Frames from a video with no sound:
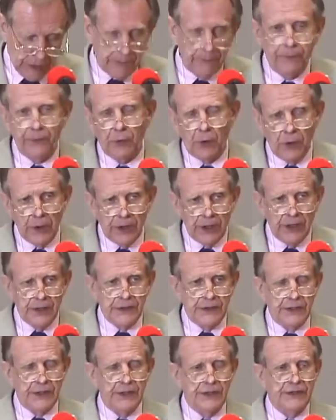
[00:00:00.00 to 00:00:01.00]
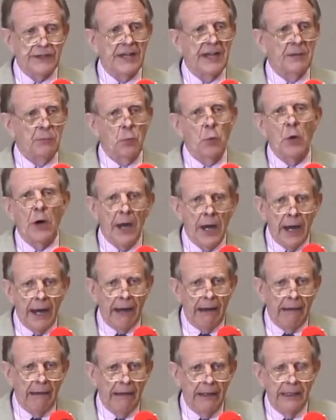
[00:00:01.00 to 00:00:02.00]
And Freudians, the same
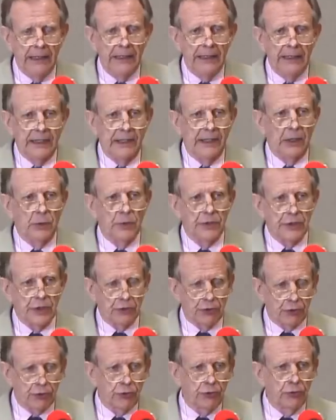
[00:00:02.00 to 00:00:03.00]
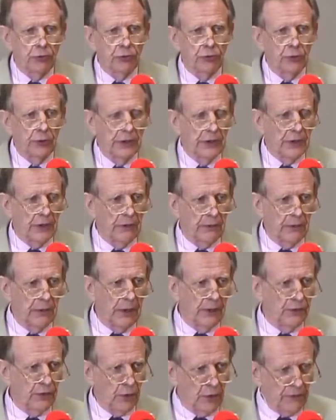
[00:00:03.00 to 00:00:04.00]
way. There was a true and
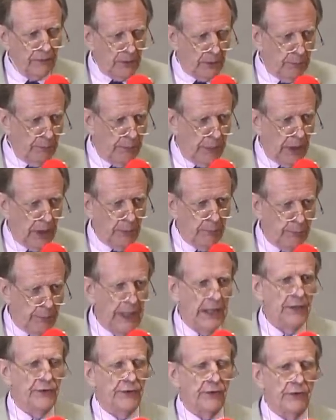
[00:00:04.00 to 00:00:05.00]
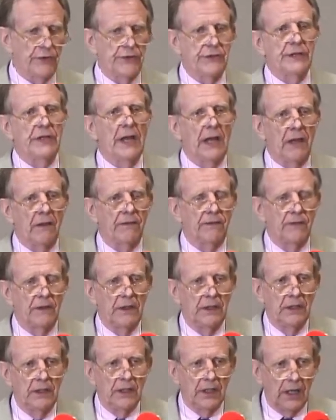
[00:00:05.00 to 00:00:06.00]
sort of a, a baser self
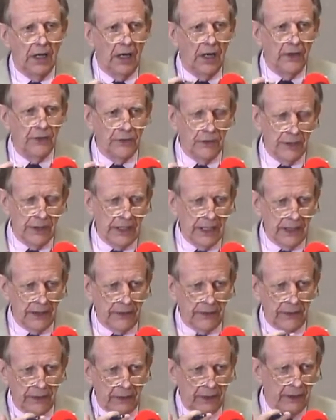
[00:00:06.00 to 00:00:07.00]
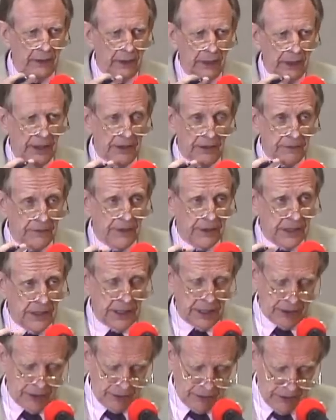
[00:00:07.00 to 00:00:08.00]
underneath uh, the
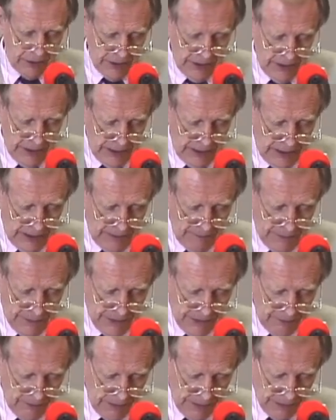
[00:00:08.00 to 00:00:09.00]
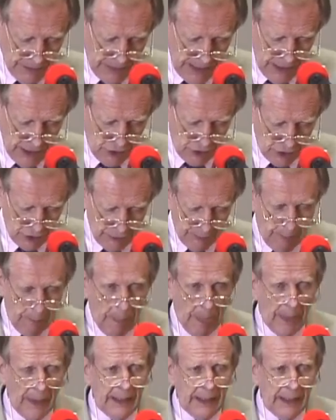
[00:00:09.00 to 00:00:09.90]
veneer of civilization.